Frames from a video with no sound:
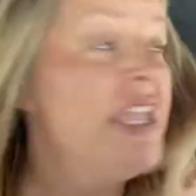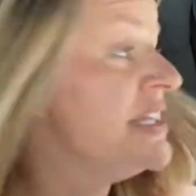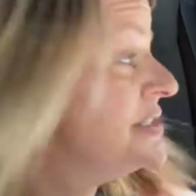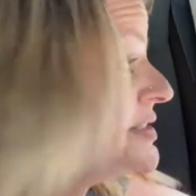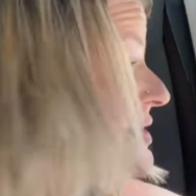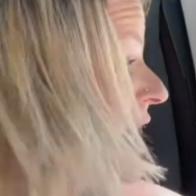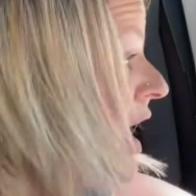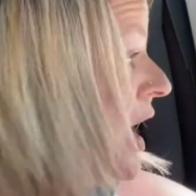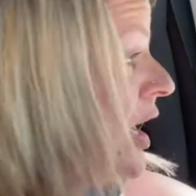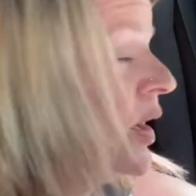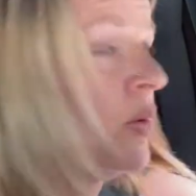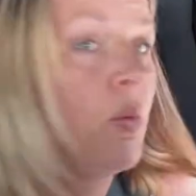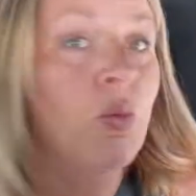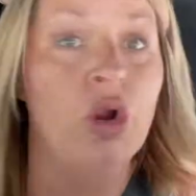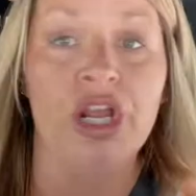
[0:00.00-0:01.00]
So
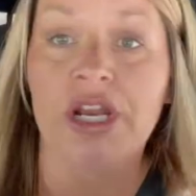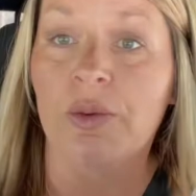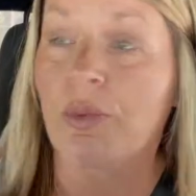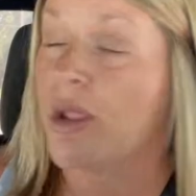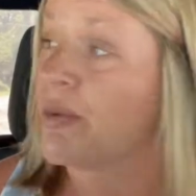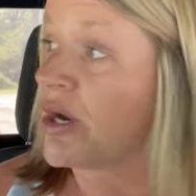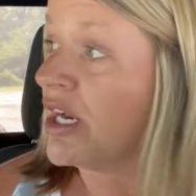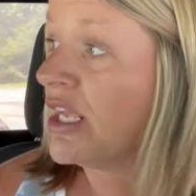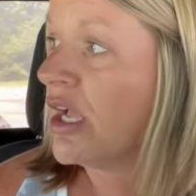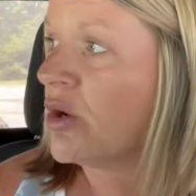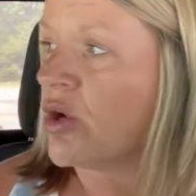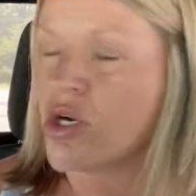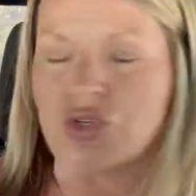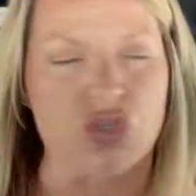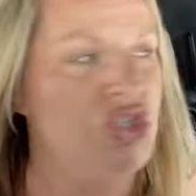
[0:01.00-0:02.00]
we're gonna we were gonna go
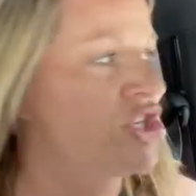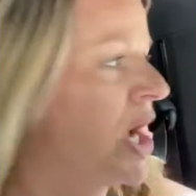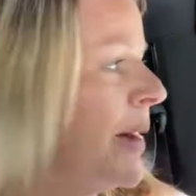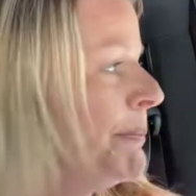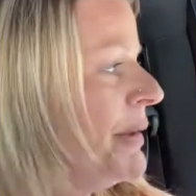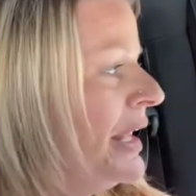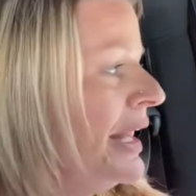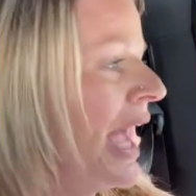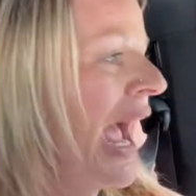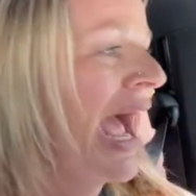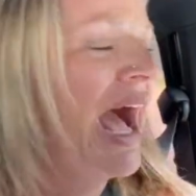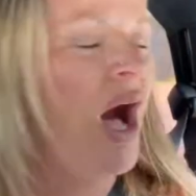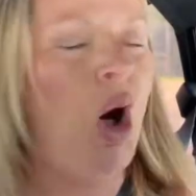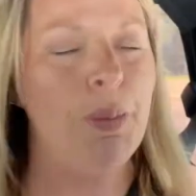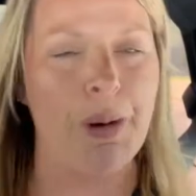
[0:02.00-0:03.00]
grocery shopping.
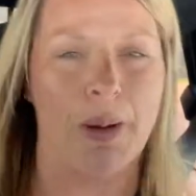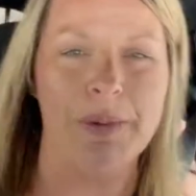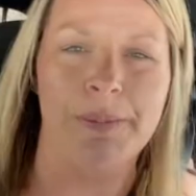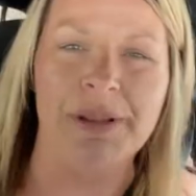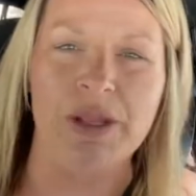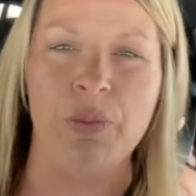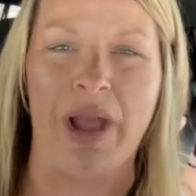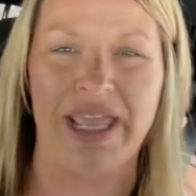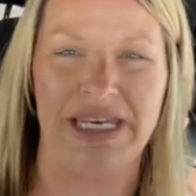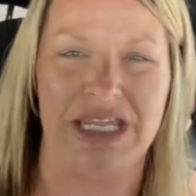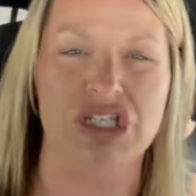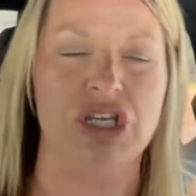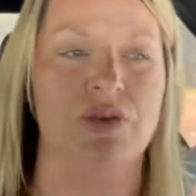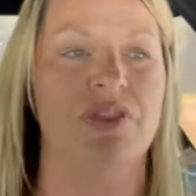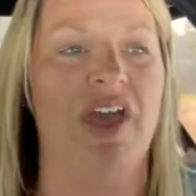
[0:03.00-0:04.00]
I'll probably wait and
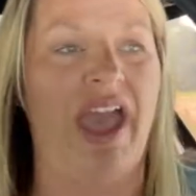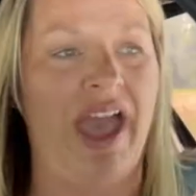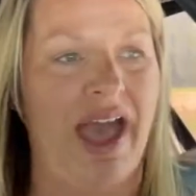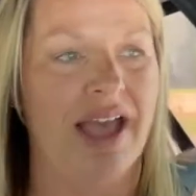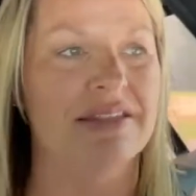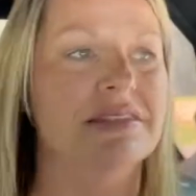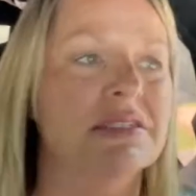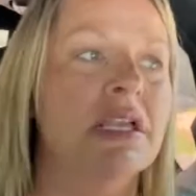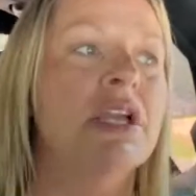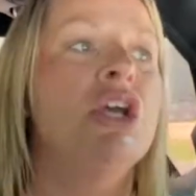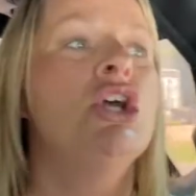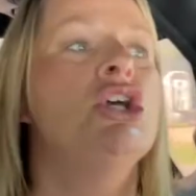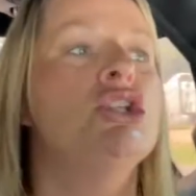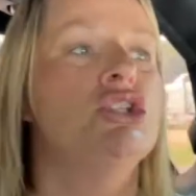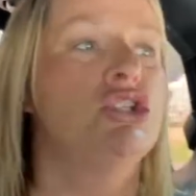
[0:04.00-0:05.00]
do that
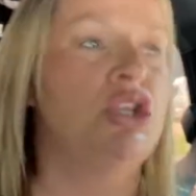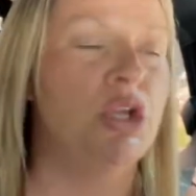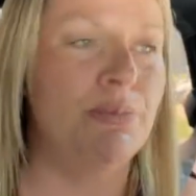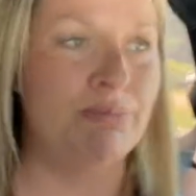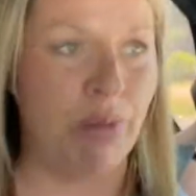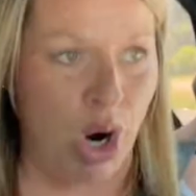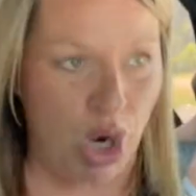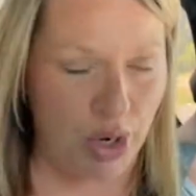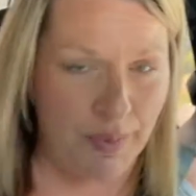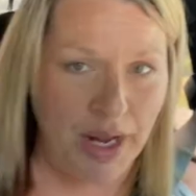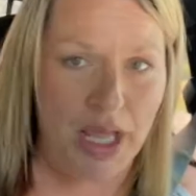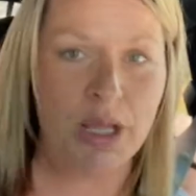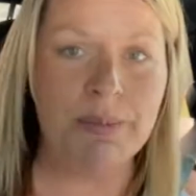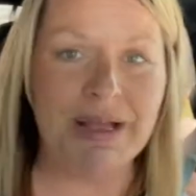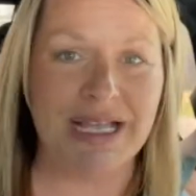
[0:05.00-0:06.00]

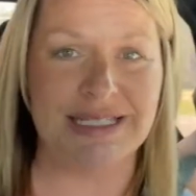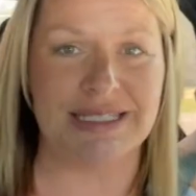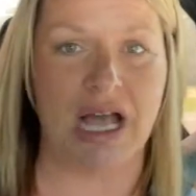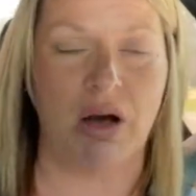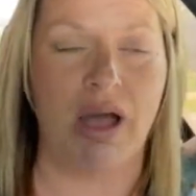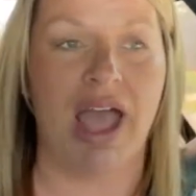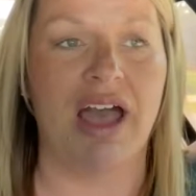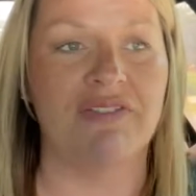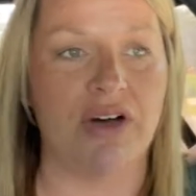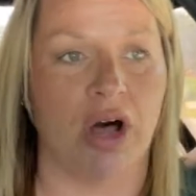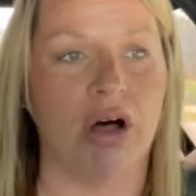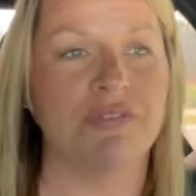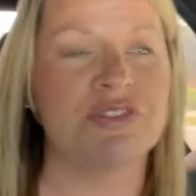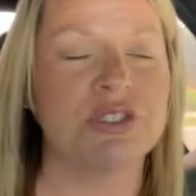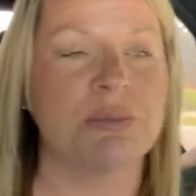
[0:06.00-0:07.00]
tomorrow because I'll have
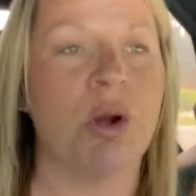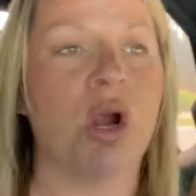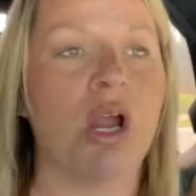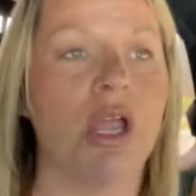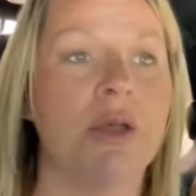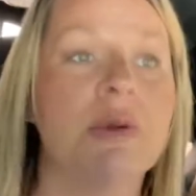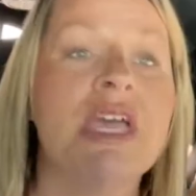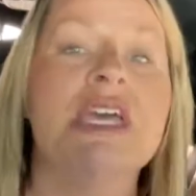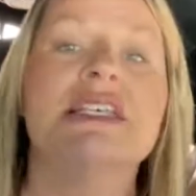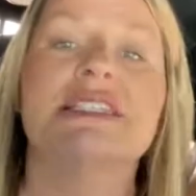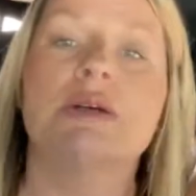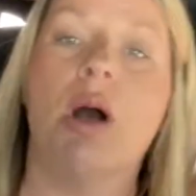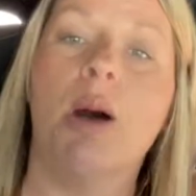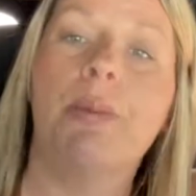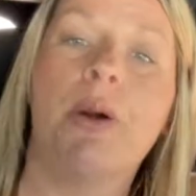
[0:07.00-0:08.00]
off tomorrow. So
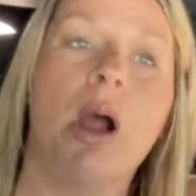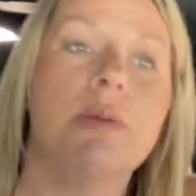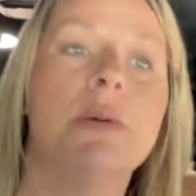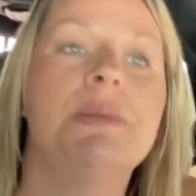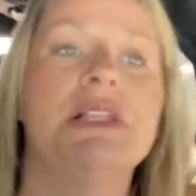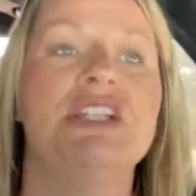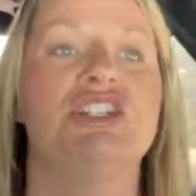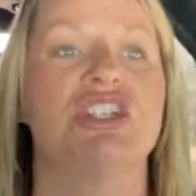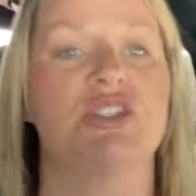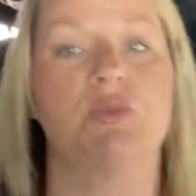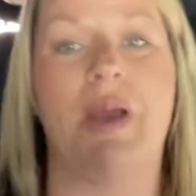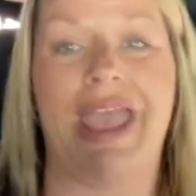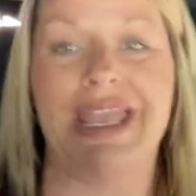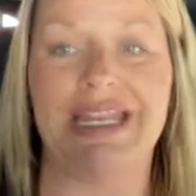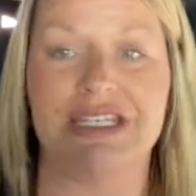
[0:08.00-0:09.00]
I'll probably just
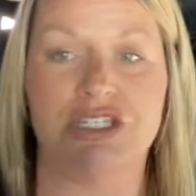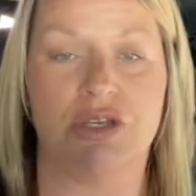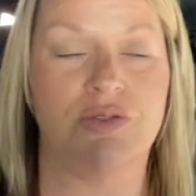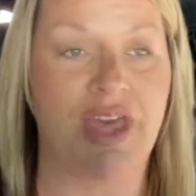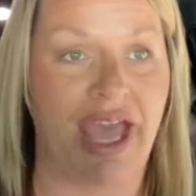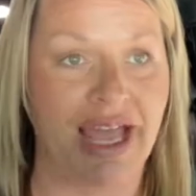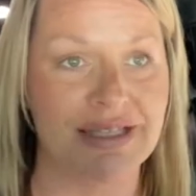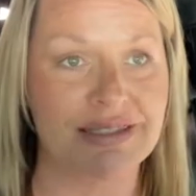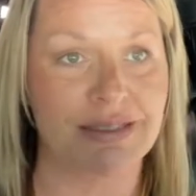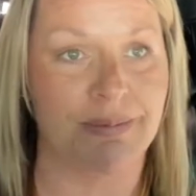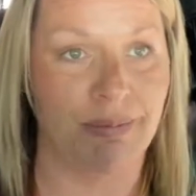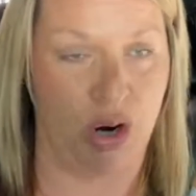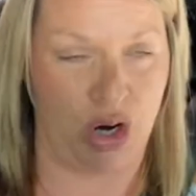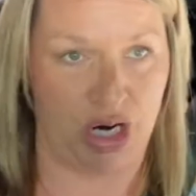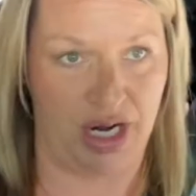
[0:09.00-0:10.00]
wait and do that
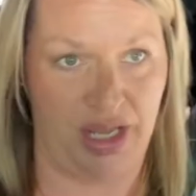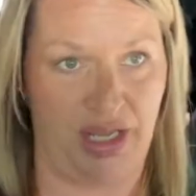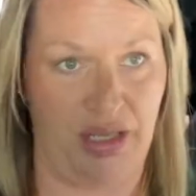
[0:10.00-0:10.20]
tomorrow.